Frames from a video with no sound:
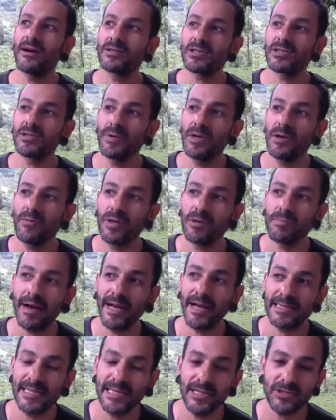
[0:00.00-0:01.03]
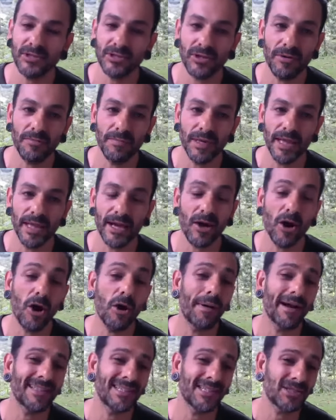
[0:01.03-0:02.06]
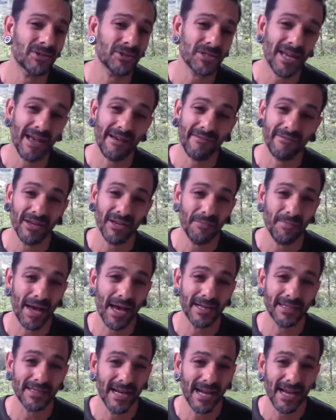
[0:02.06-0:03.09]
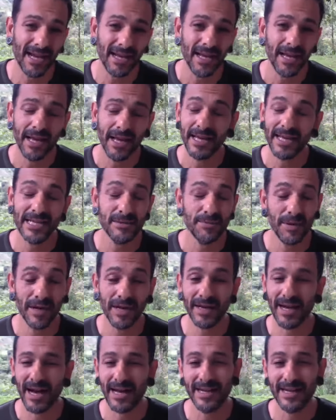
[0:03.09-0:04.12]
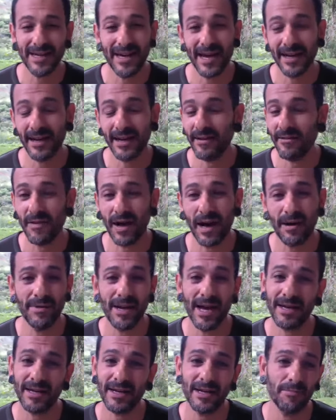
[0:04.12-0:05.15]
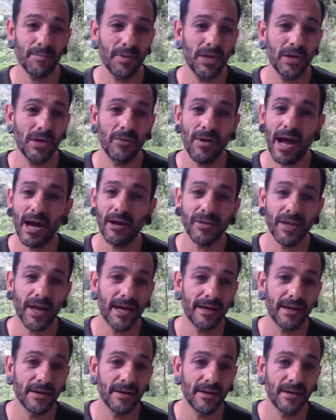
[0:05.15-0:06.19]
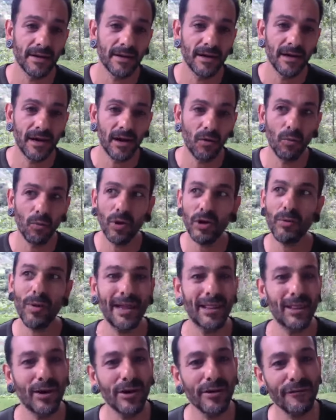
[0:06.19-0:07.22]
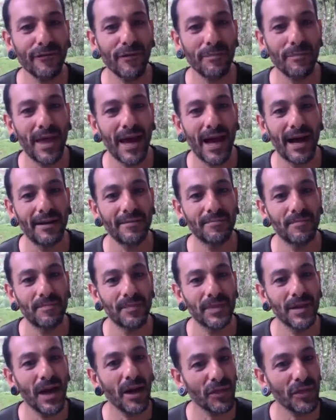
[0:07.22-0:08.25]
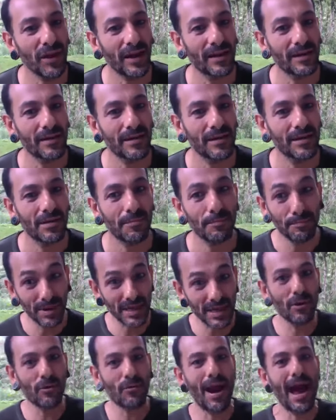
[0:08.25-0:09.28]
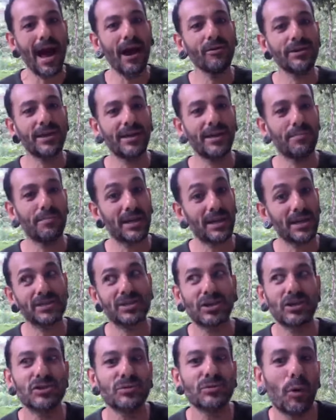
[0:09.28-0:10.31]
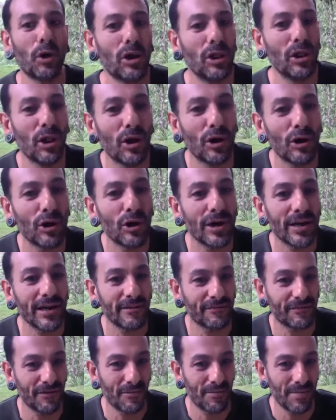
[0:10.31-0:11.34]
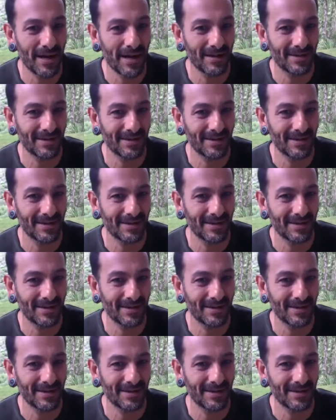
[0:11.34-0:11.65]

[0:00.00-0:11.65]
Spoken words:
to be with my teacher and be like, oh, my teacher's having a bad day. He's being kind of negative. I'm not going to be around that. What do I learn from that? Nothing. Be around it because there's more learning from it,